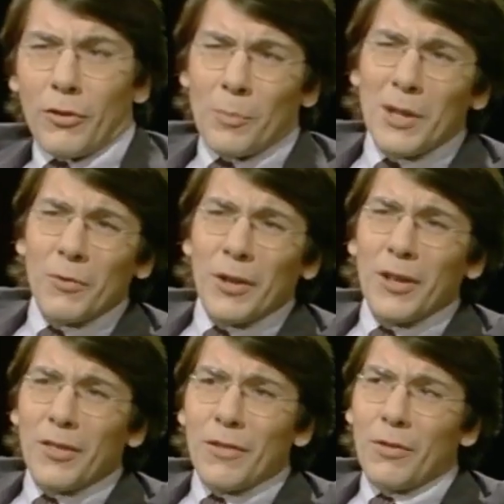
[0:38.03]
So
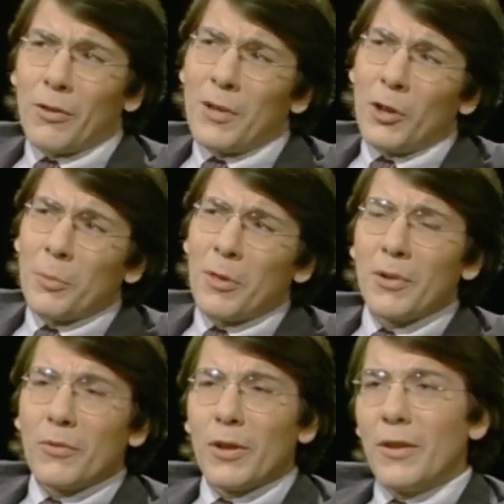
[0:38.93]
many hopes have
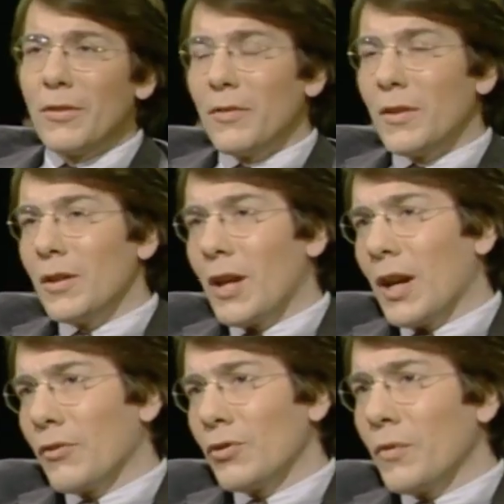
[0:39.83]
been raised and then
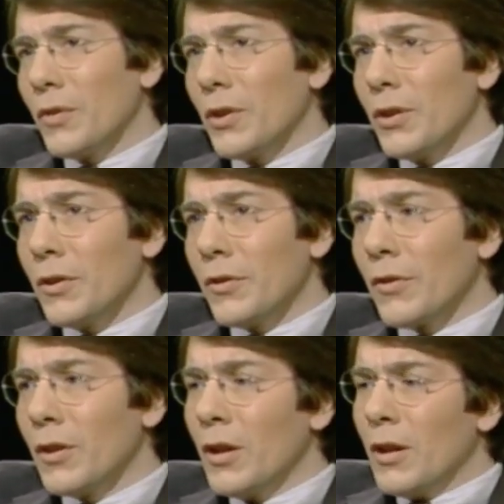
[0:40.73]
dashed over the years.